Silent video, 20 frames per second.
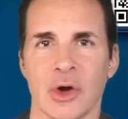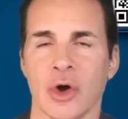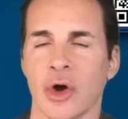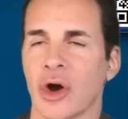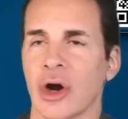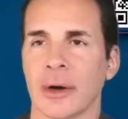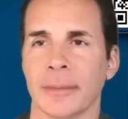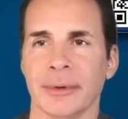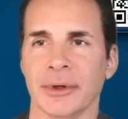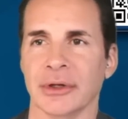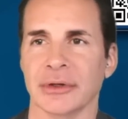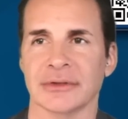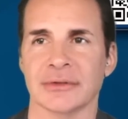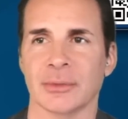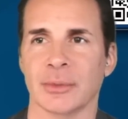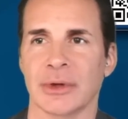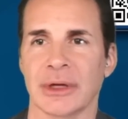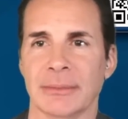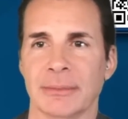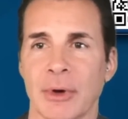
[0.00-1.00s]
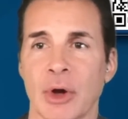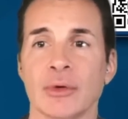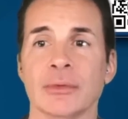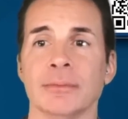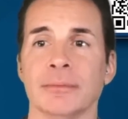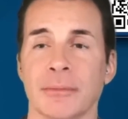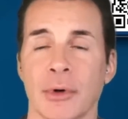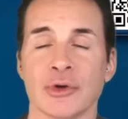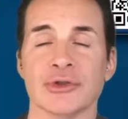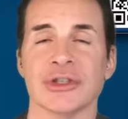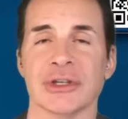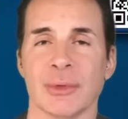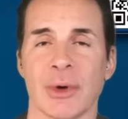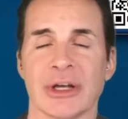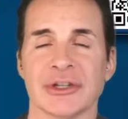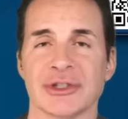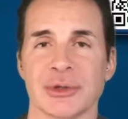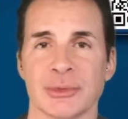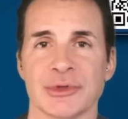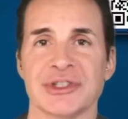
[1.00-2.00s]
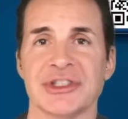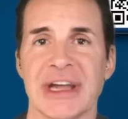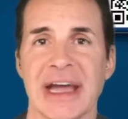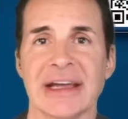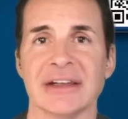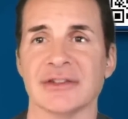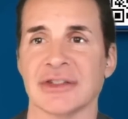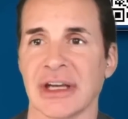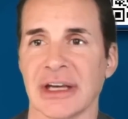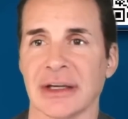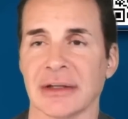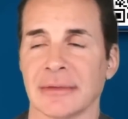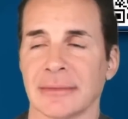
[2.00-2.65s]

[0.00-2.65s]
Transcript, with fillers: Horrible, mostly while she was dancing.